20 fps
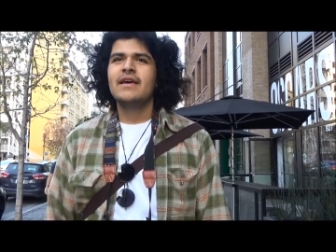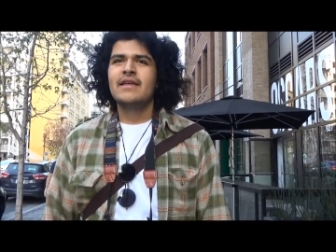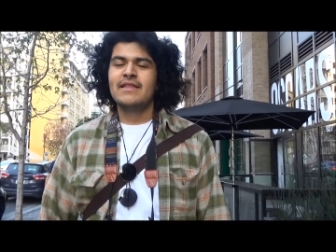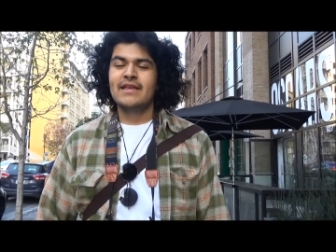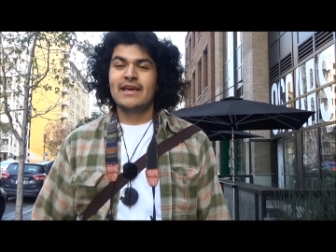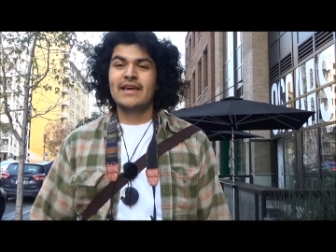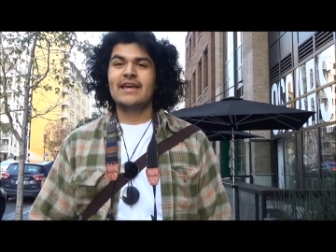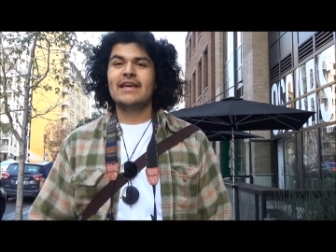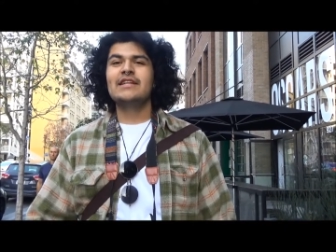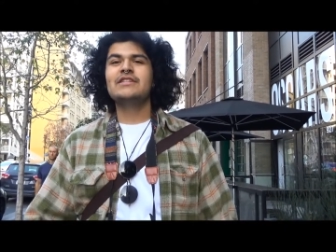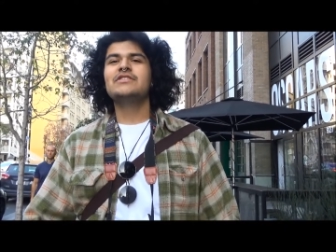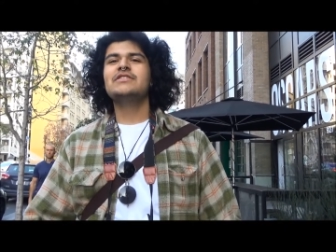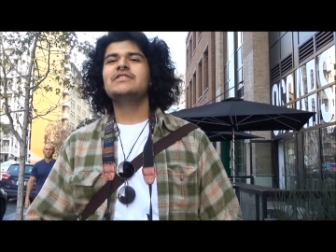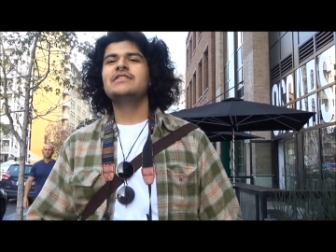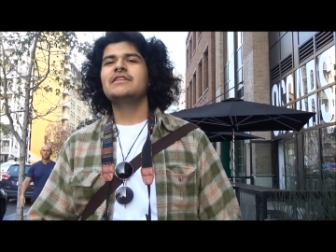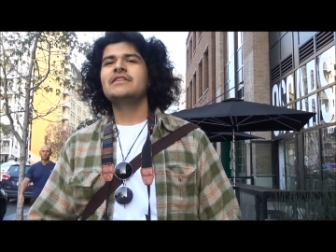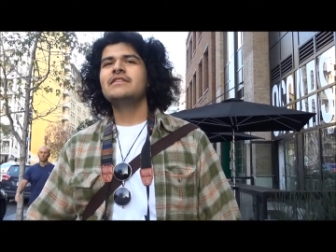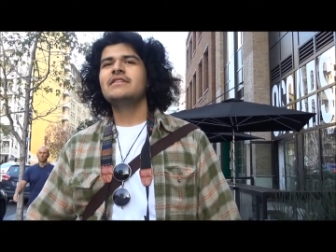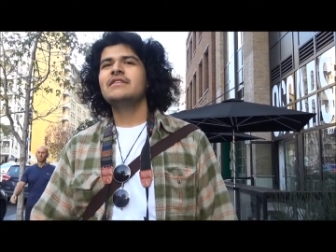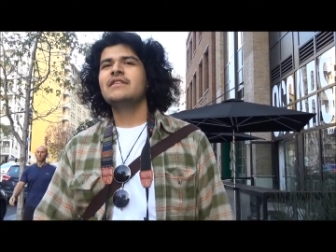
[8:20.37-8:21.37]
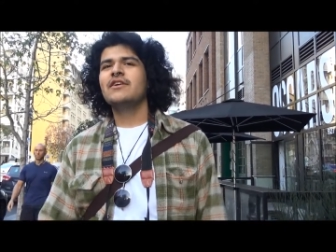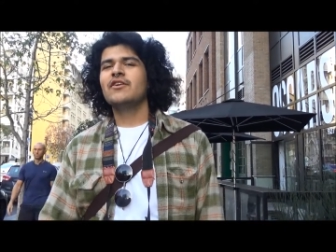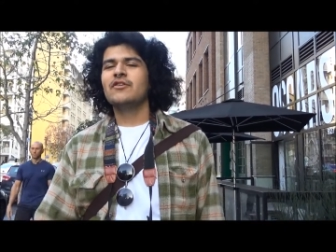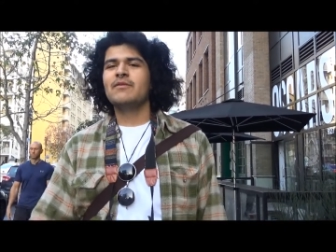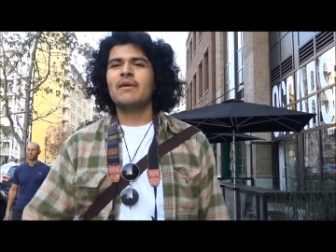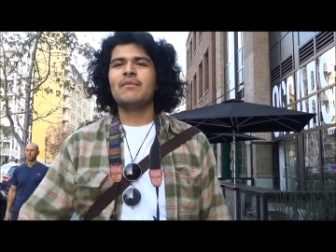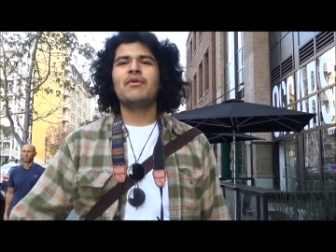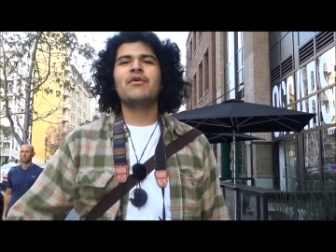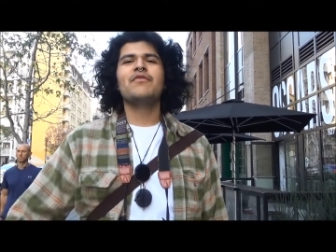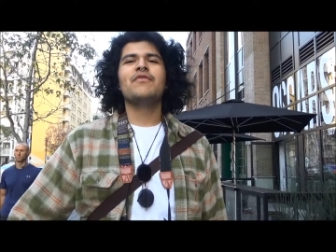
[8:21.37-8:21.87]
They get interested, they go to
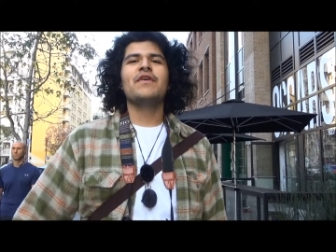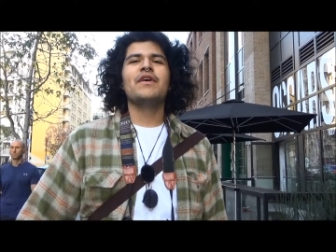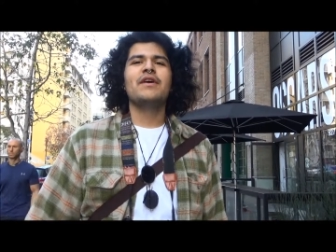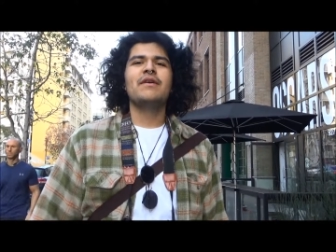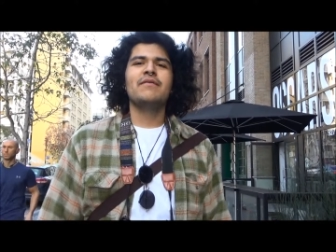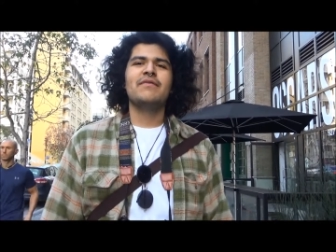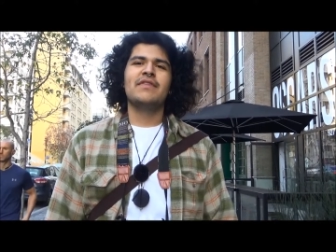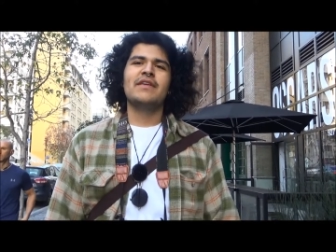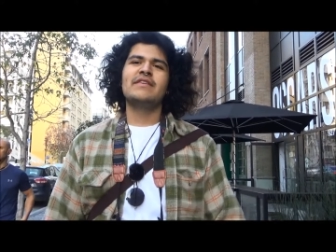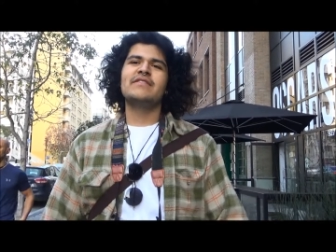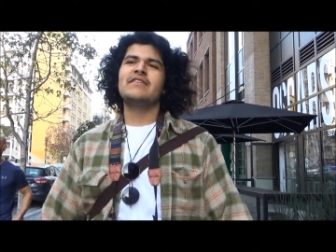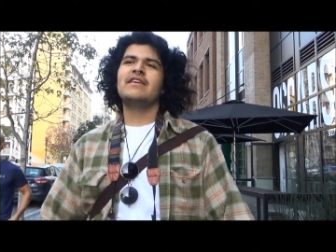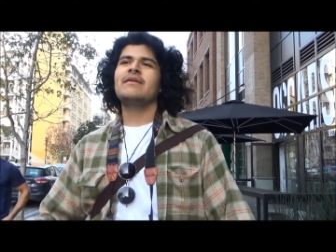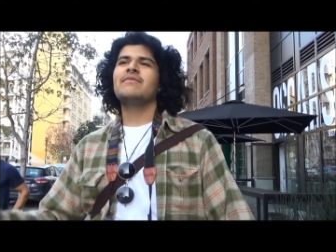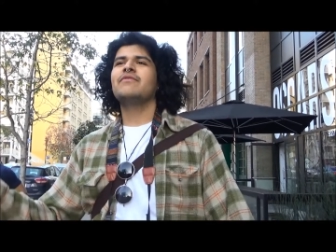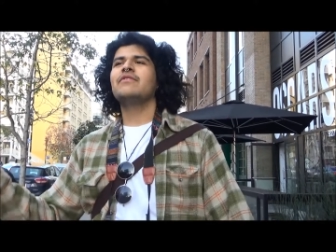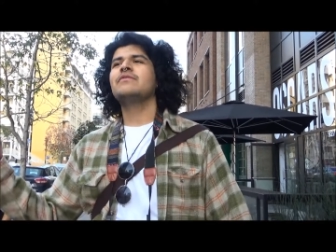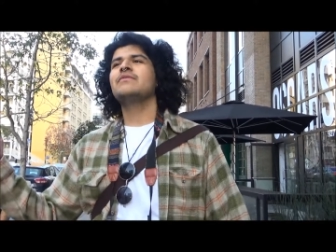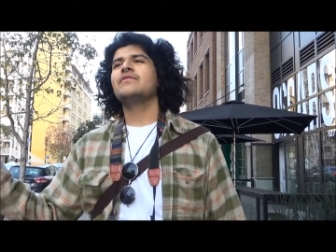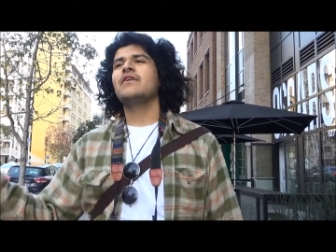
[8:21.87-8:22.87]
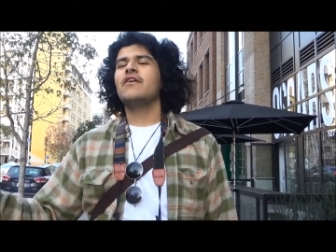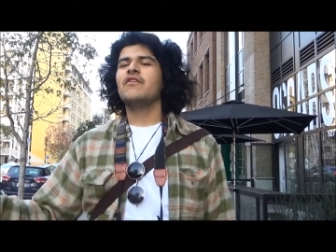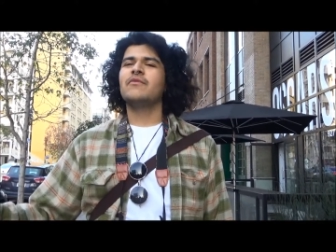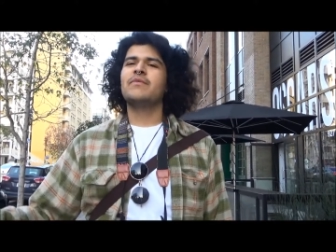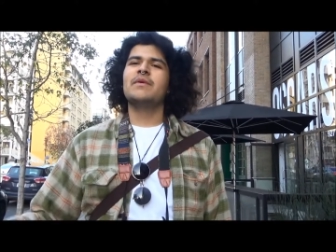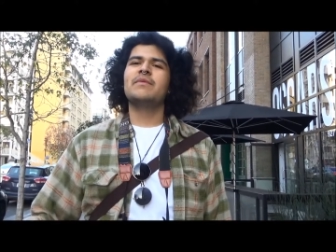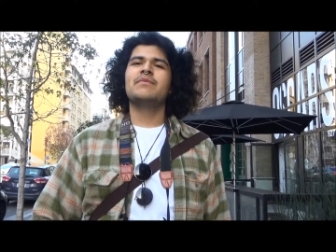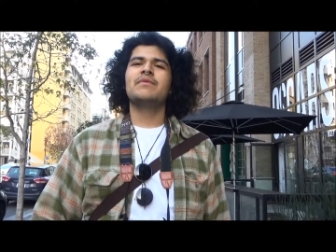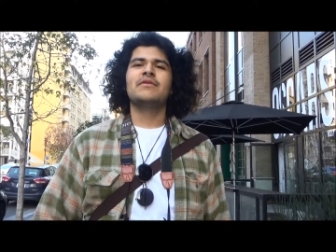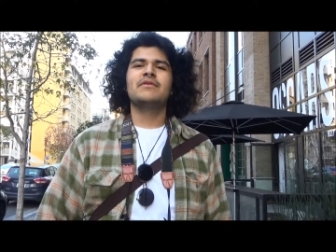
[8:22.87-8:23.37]
my profile, they see I'm friends with all the
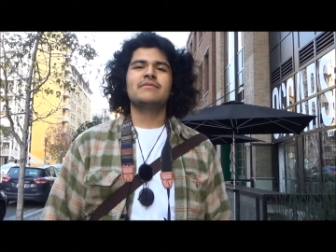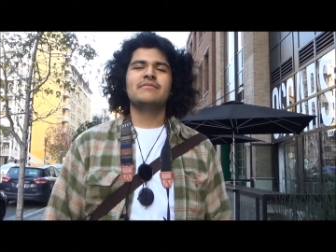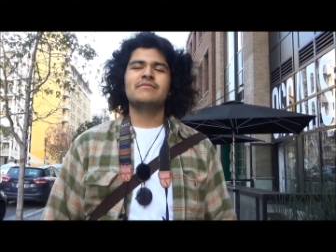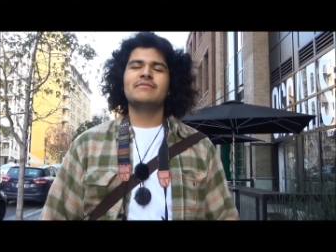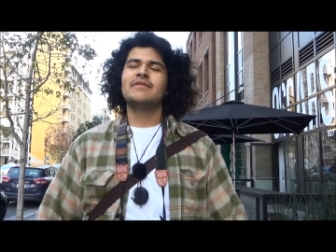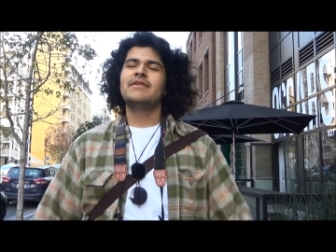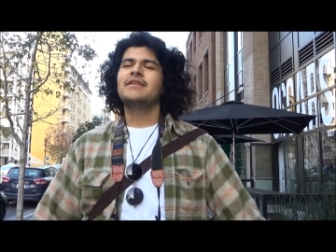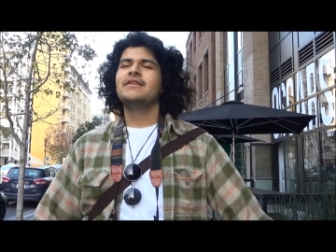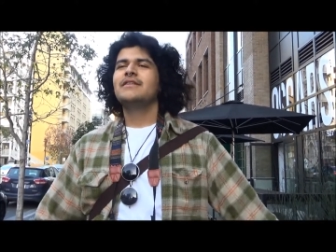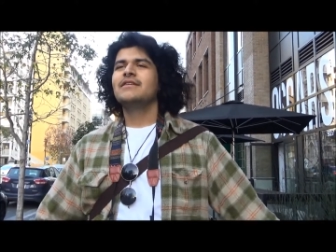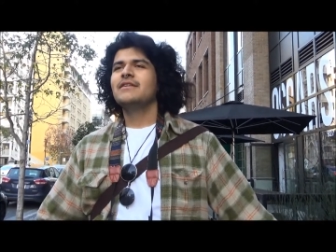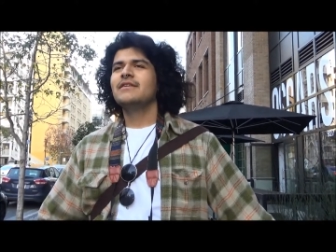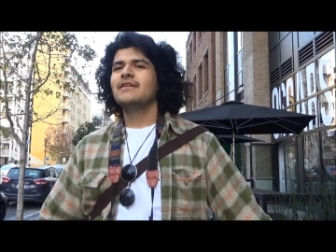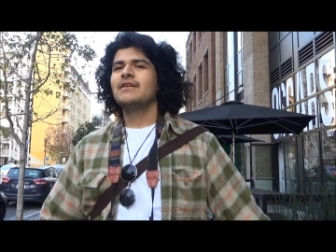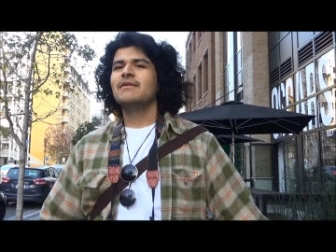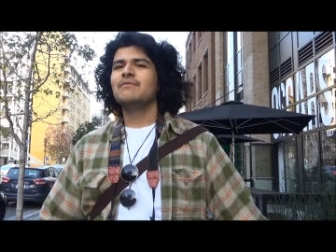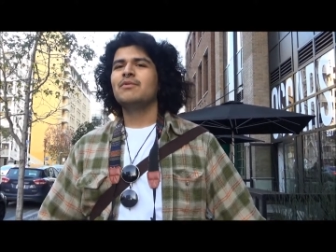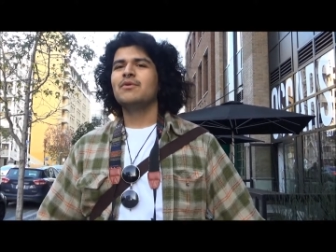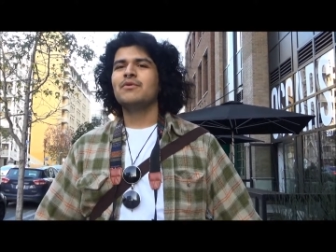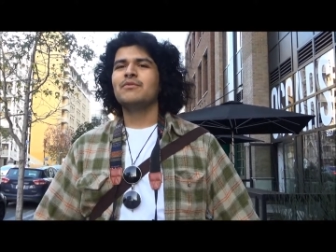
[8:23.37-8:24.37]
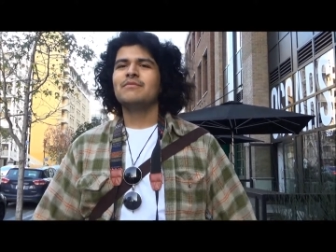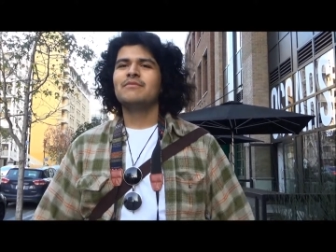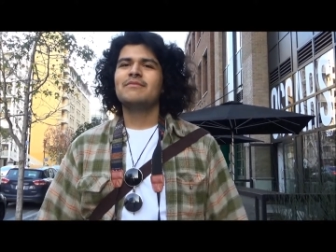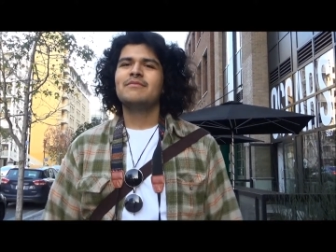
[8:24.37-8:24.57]
people. Boom.